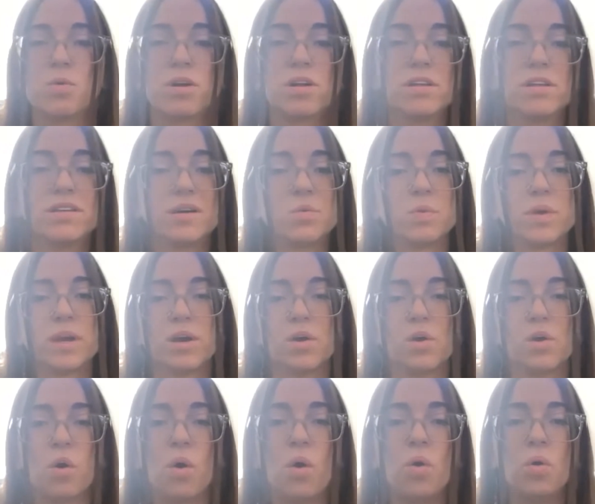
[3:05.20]
world that we
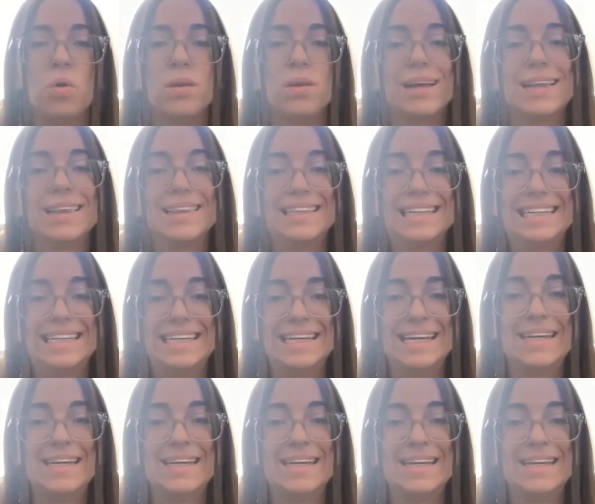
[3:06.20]
are all
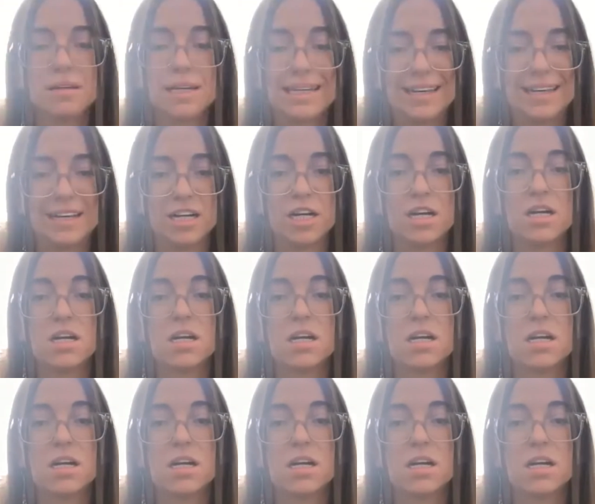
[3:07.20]
leading here,